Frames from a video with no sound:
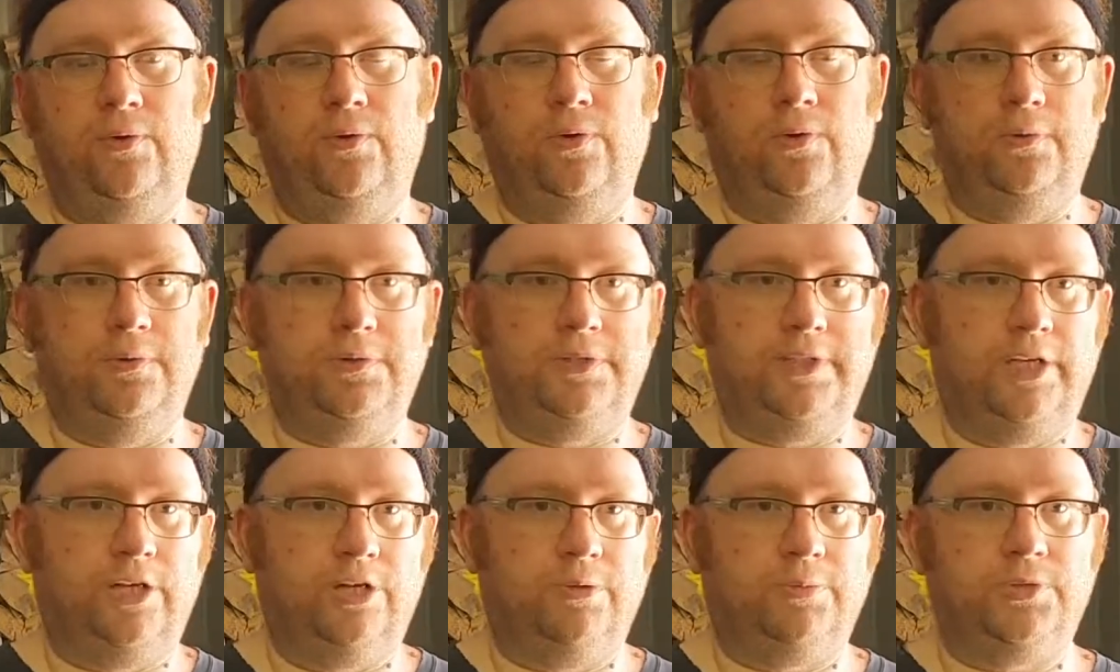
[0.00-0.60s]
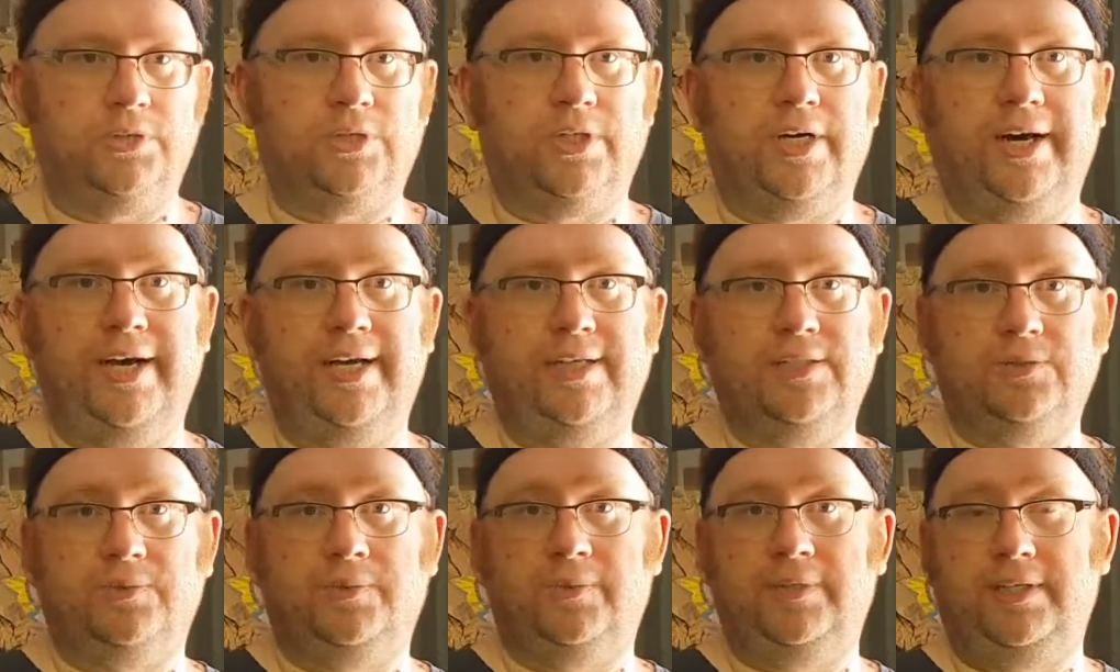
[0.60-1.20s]
or terrible
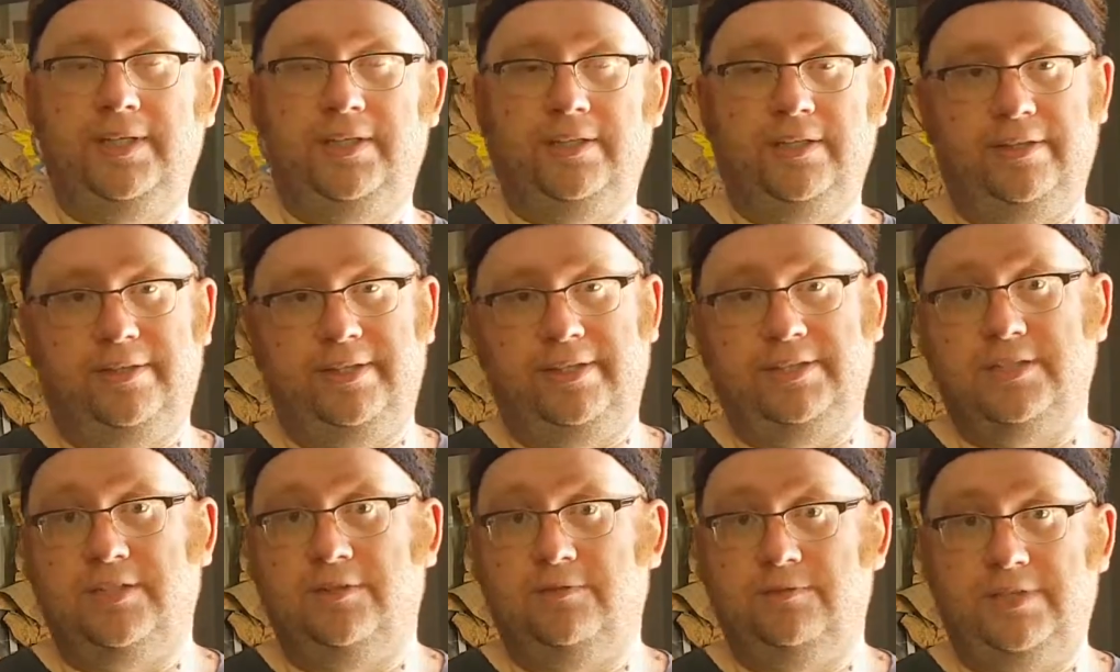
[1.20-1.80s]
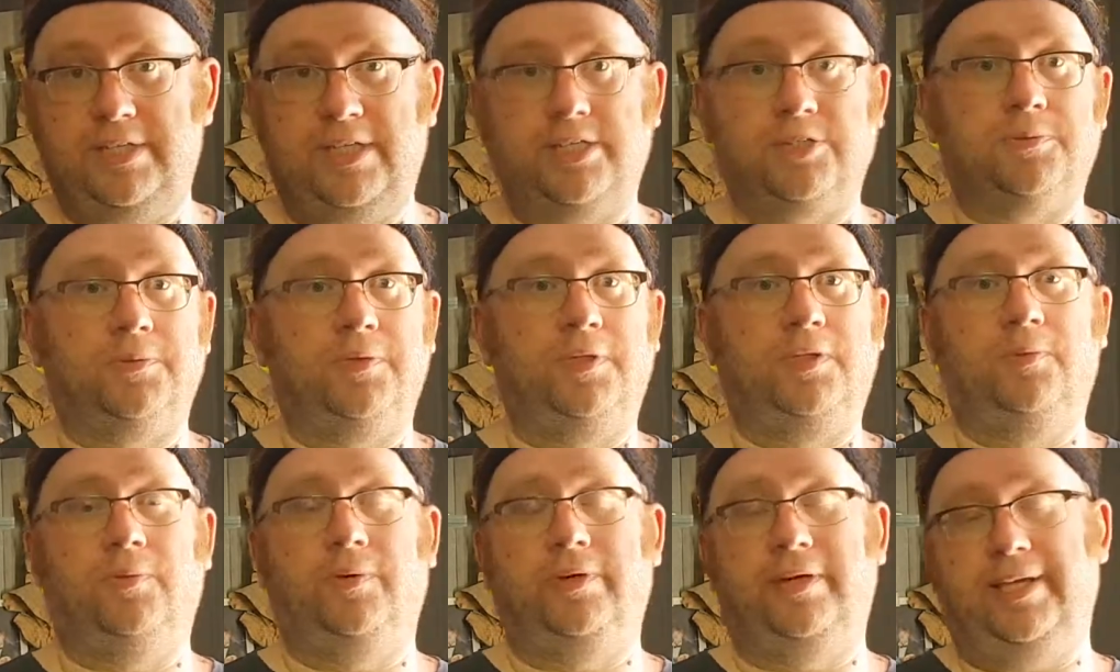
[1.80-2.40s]
tie-ins or one of the other things I
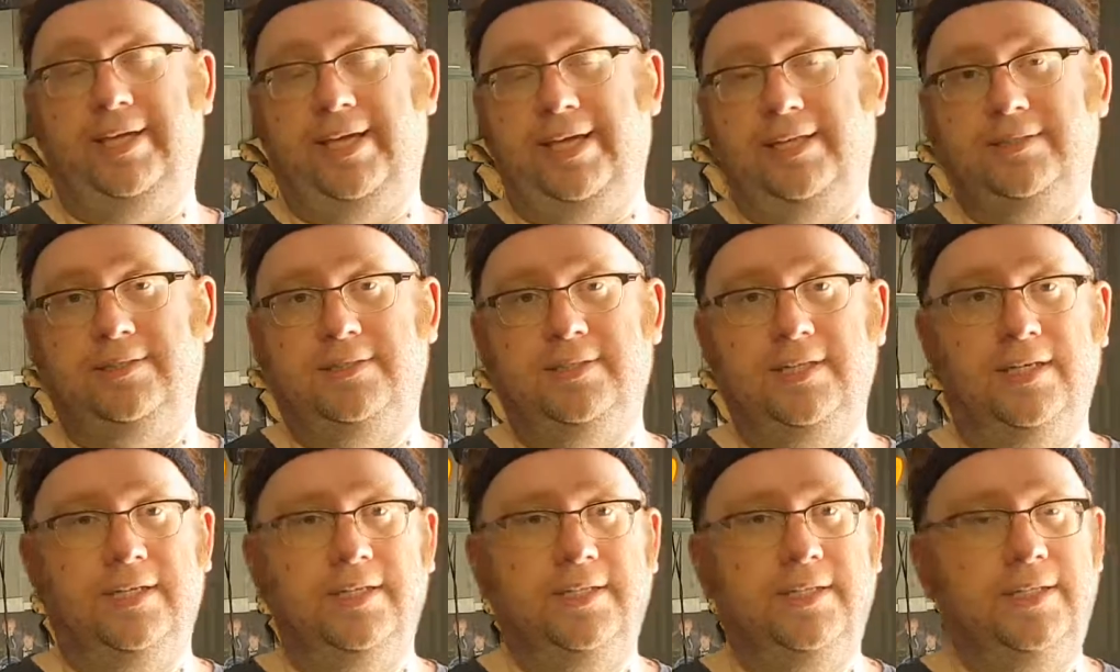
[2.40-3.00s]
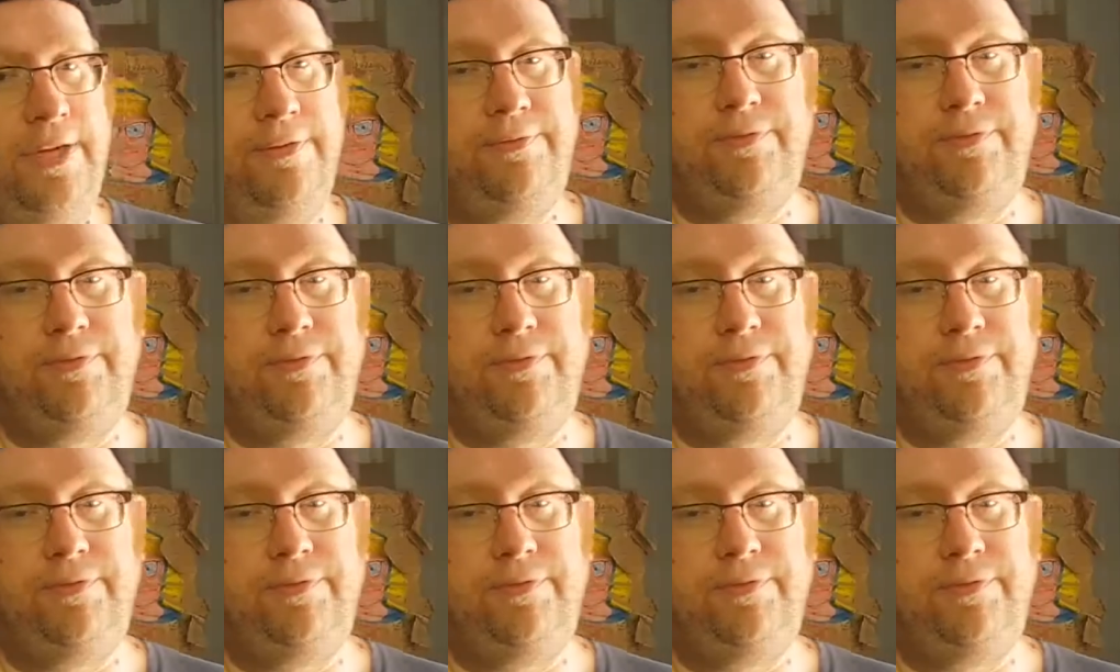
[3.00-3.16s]
desperately want to get done.